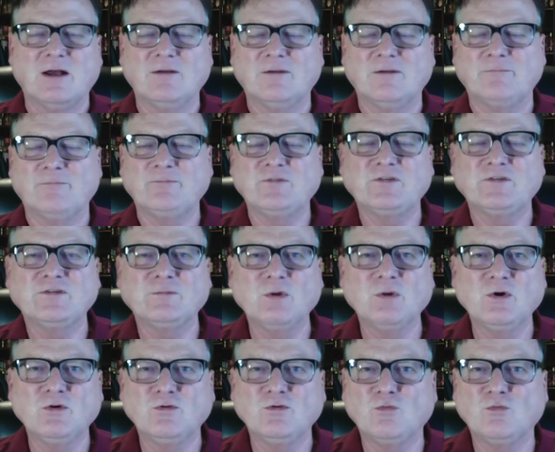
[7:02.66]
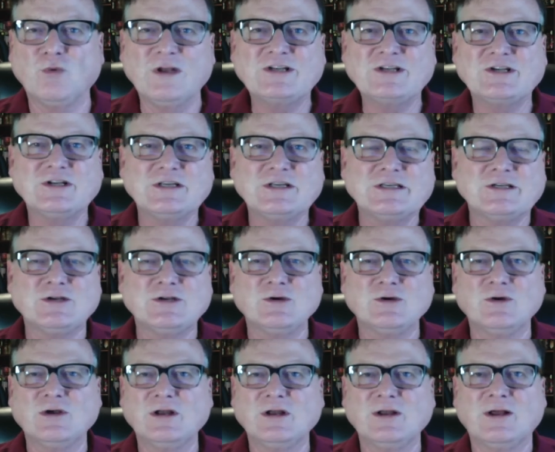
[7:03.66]
smooth richness
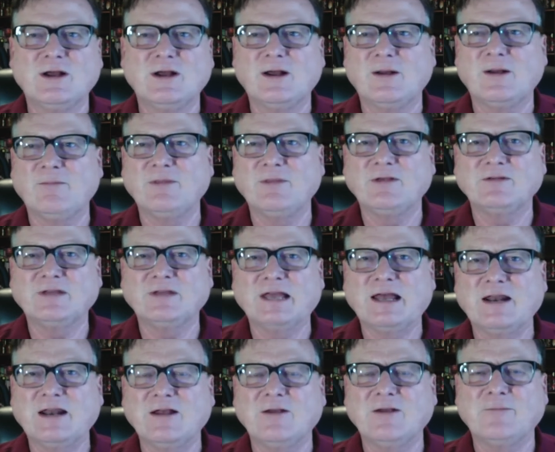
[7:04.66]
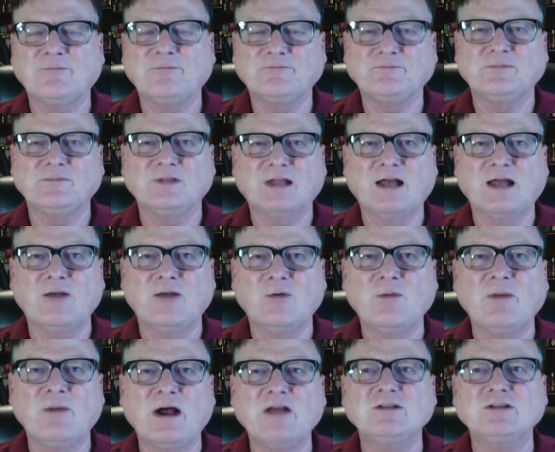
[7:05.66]
to it that kind of
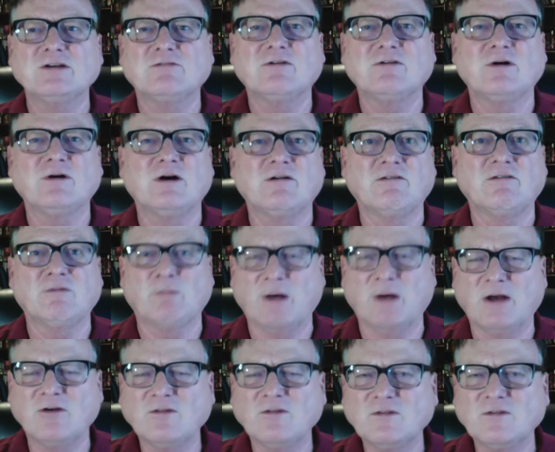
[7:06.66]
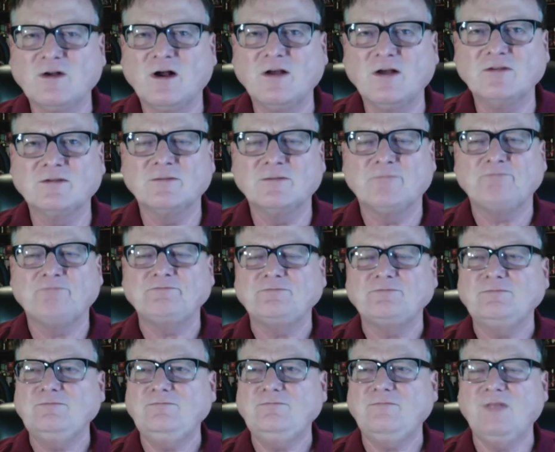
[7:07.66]
reminds you of a butter sauce.
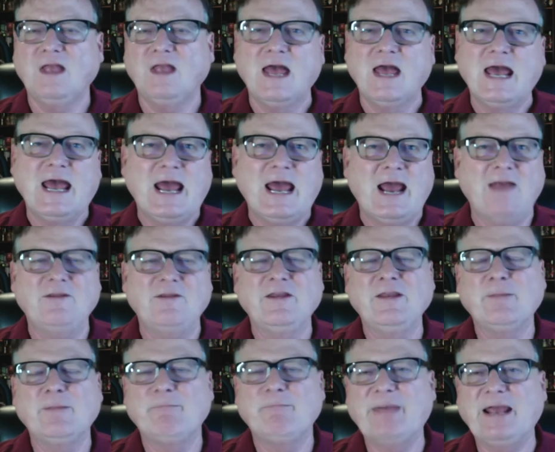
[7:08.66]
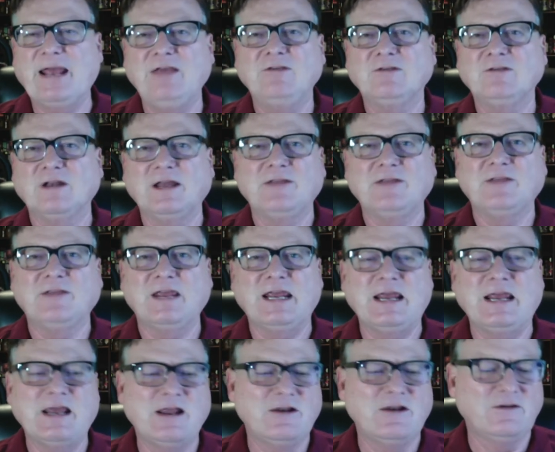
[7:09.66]
And then the basil at
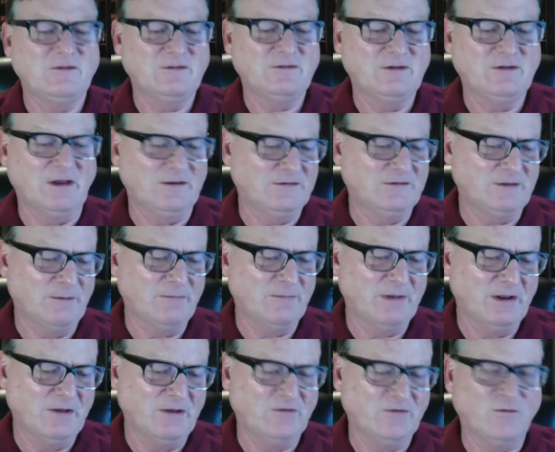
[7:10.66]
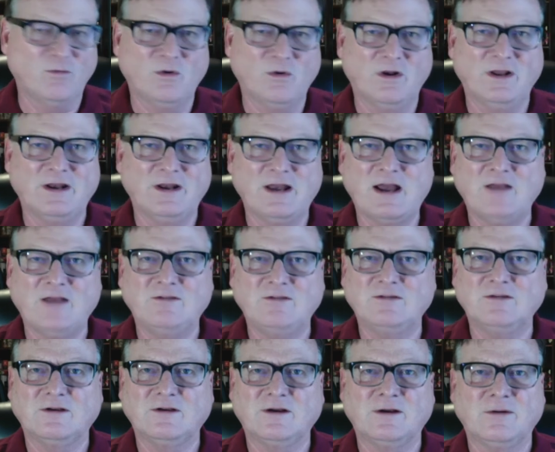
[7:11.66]
the end just does something. It's a really
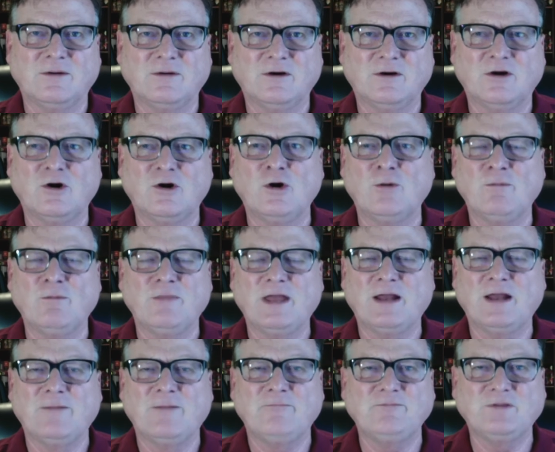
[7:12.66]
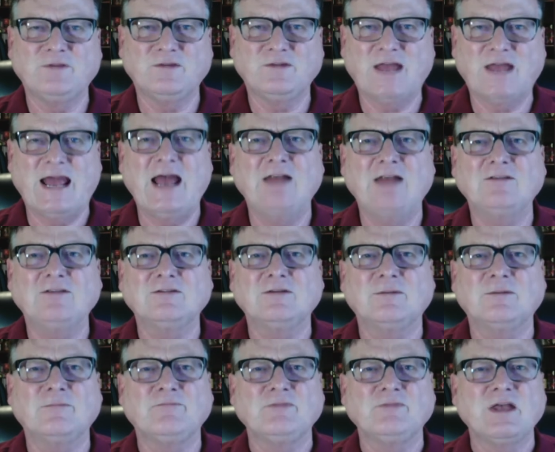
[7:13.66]
nice herb that just adds
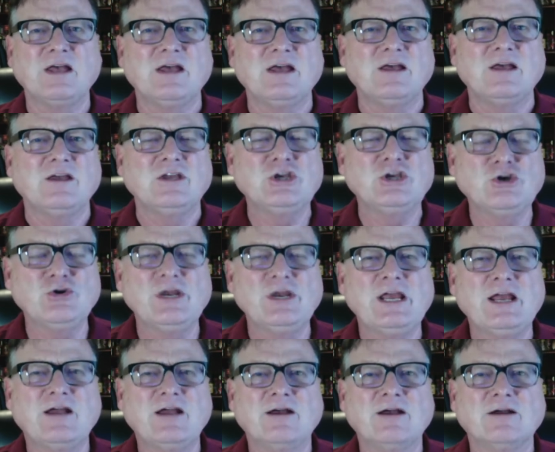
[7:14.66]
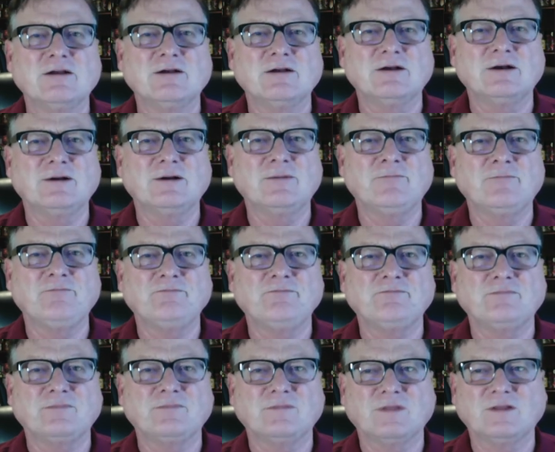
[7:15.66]
some unique
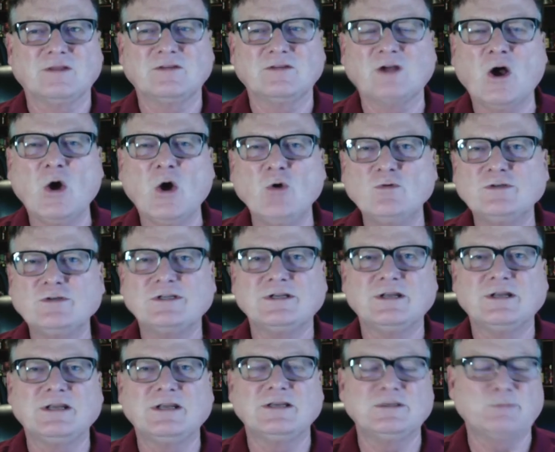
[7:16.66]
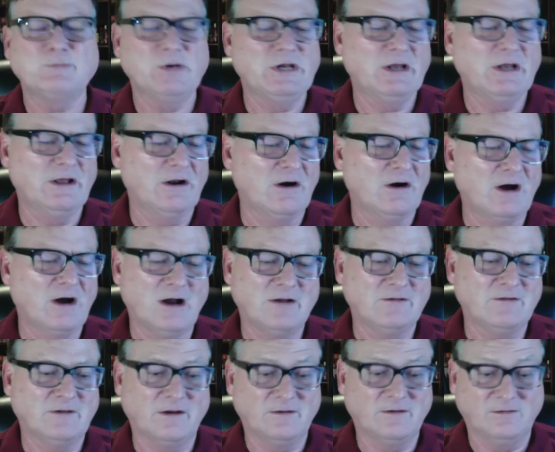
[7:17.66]
tones to this particular
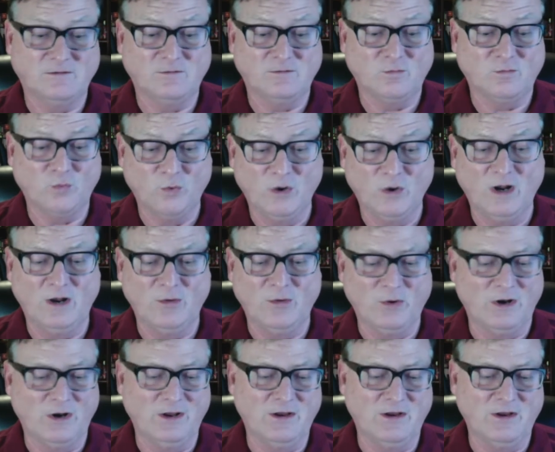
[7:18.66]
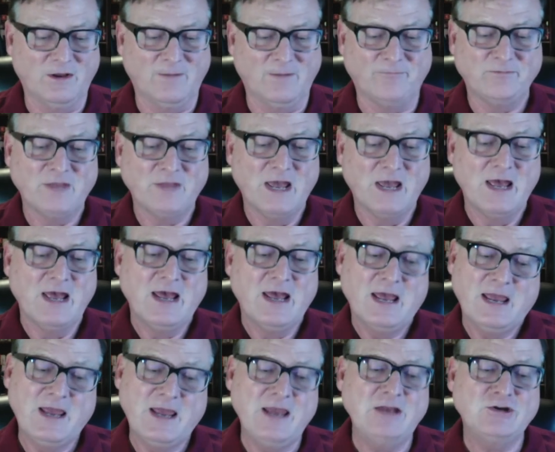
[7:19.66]
hot sauce. It's really, really good.
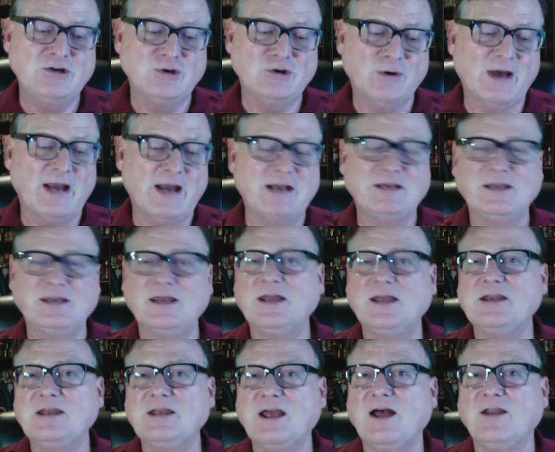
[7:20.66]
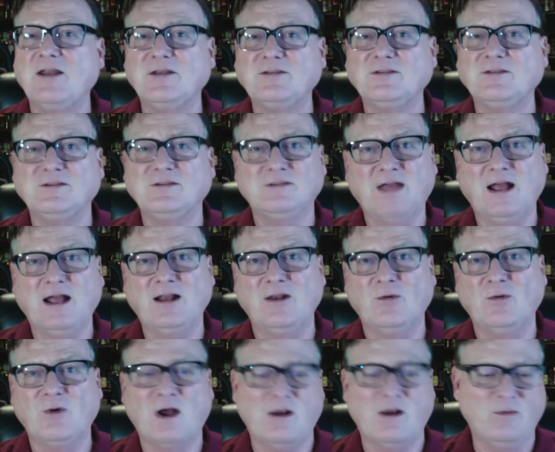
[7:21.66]
Heat 2 out of 10. Yeah, that's
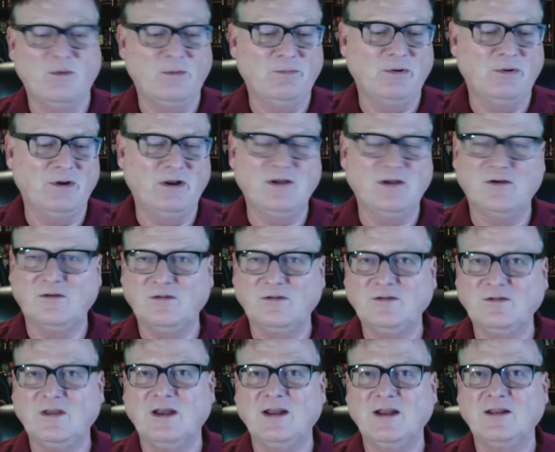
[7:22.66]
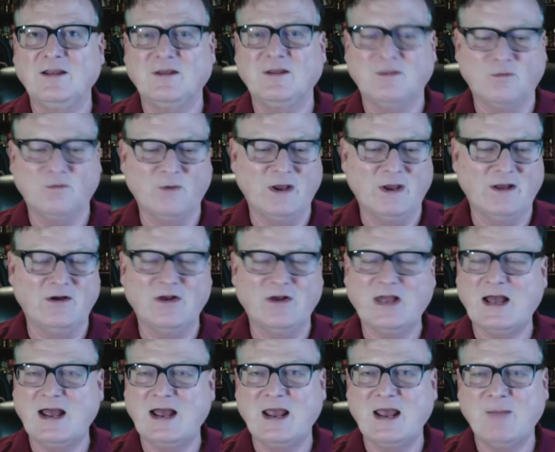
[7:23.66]
exactly where I would put it. You're just getting the regular
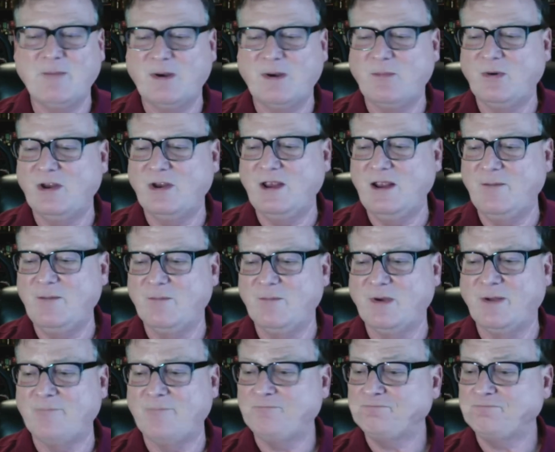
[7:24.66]
cayenne pepper heat. But